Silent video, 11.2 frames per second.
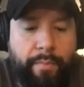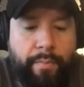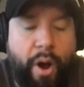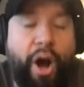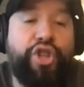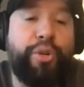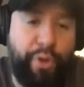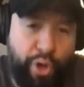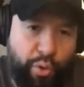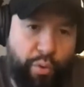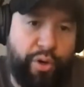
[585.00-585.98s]

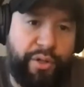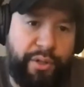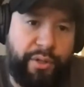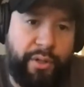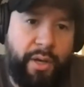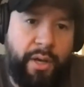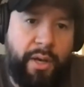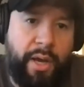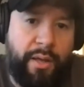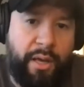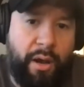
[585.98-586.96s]
entrepreneurs
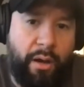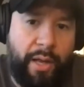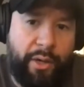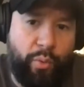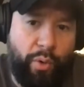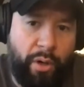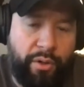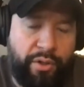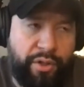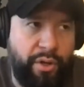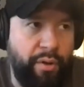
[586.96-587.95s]
in the online world.
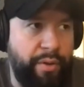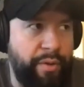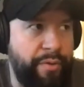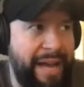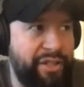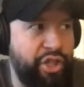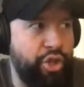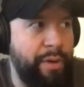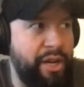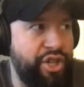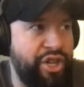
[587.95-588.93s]
So that's a
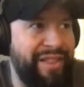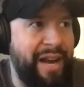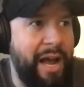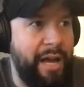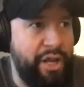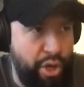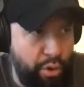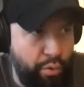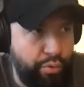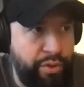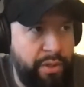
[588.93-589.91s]
strategy that I
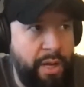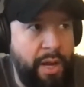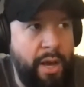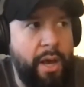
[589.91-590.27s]
used.